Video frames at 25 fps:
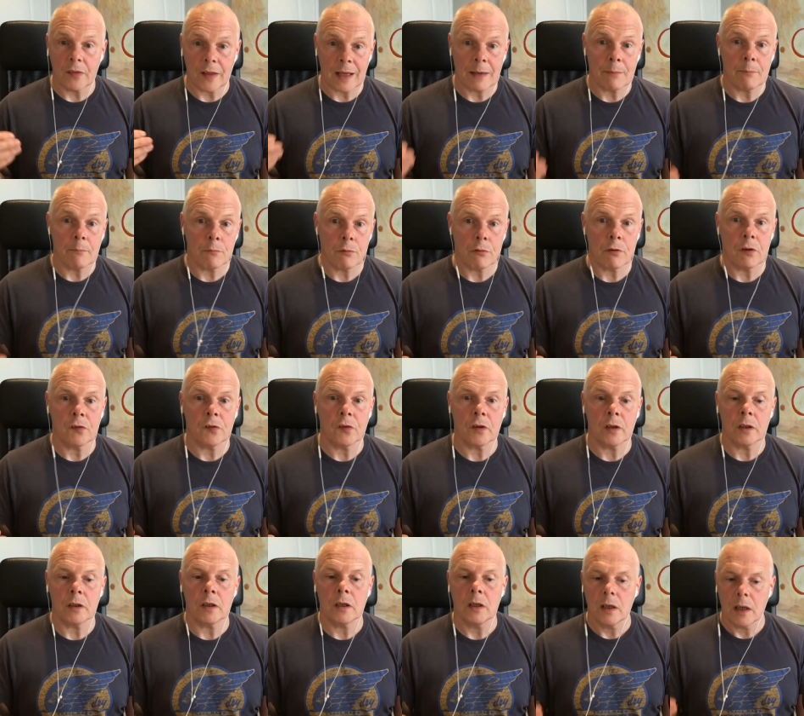in
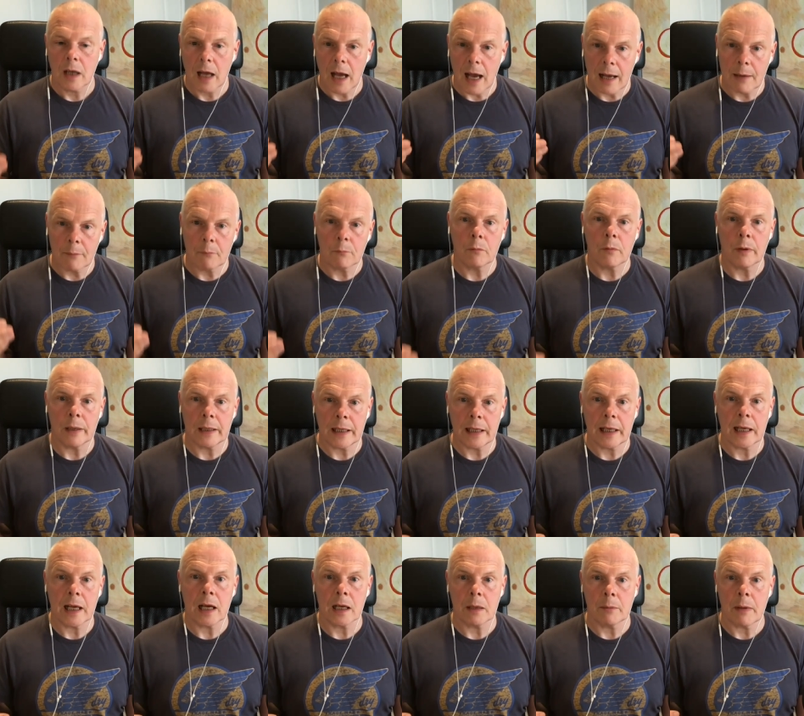prison and when he
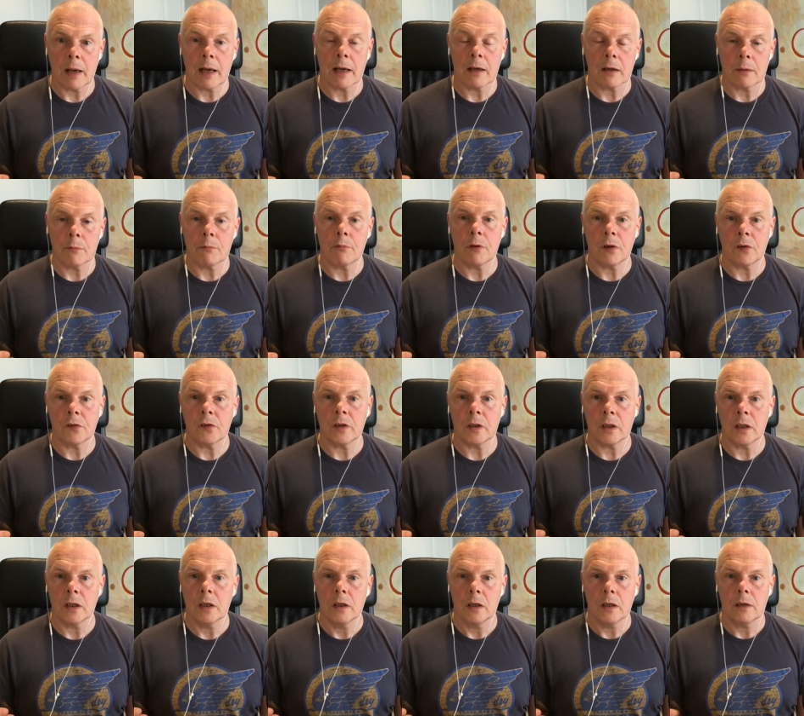came out of
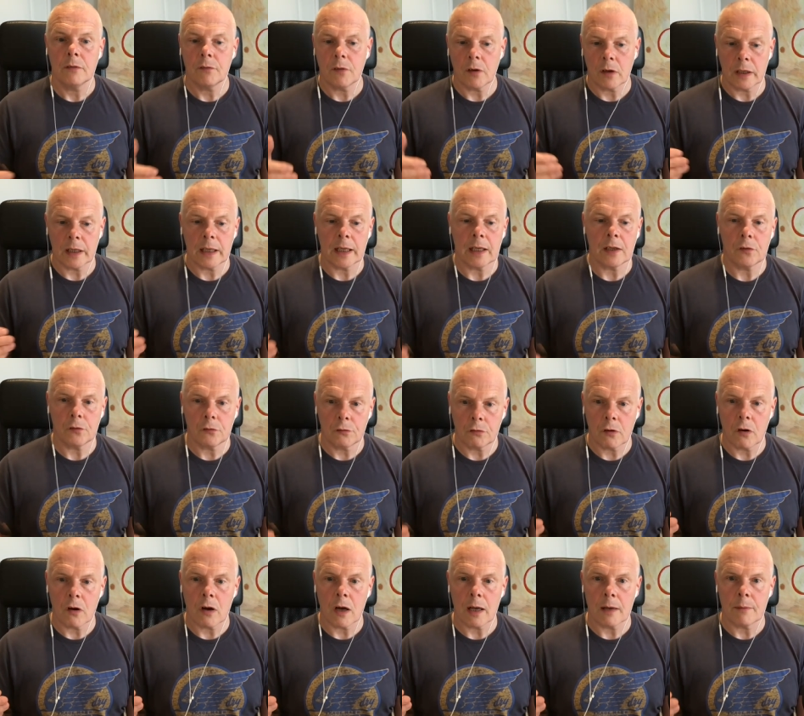prison, finding his
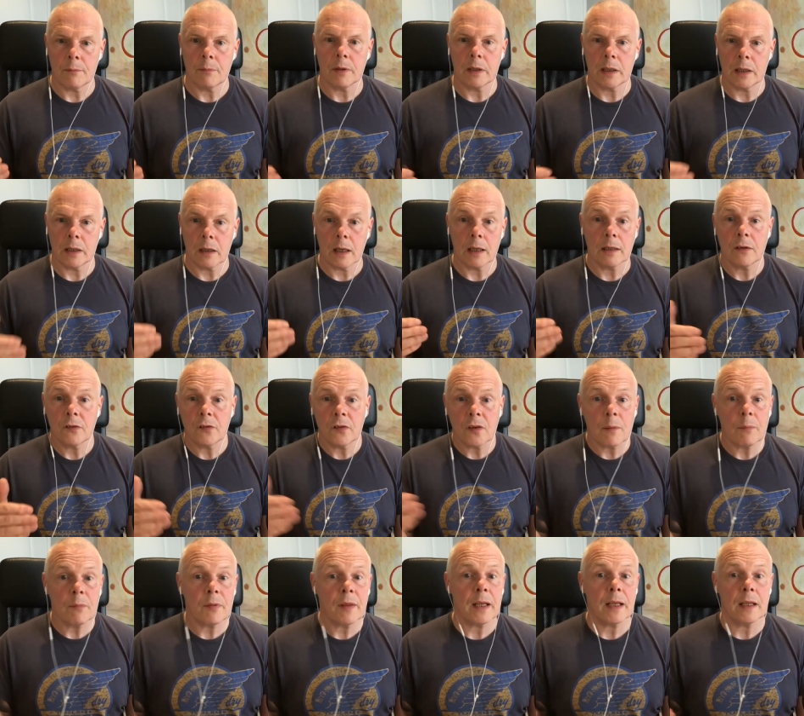tribe, you know, and
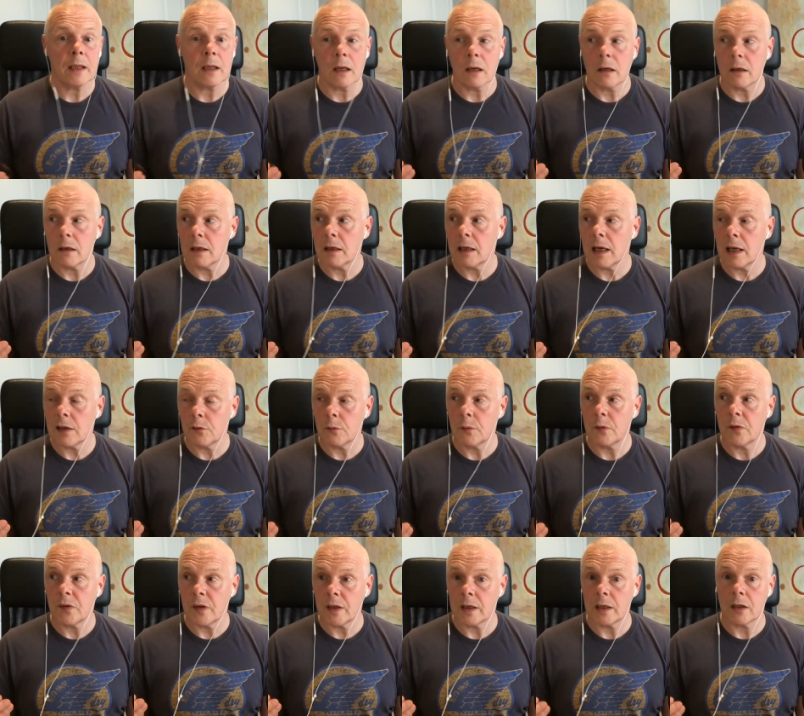something that, as we
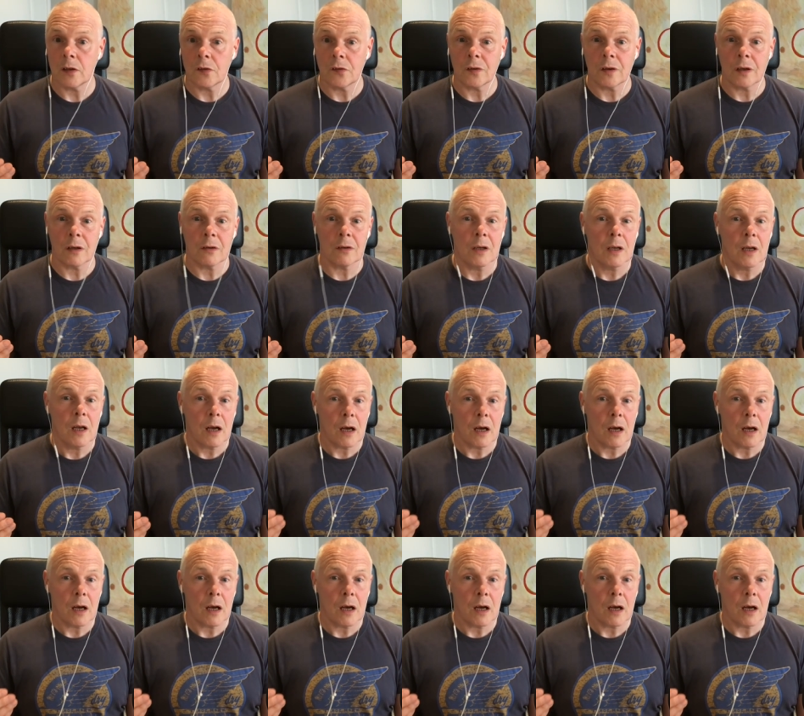said in the show,